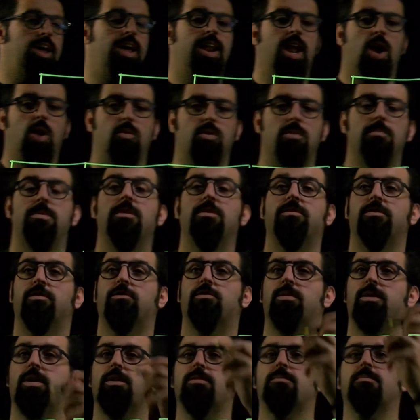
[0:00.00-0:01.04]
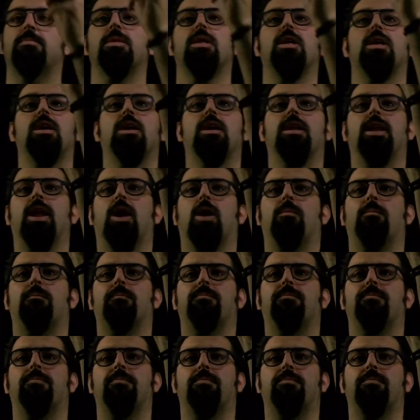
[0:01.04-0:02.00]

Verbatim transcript: and our business, right? Now,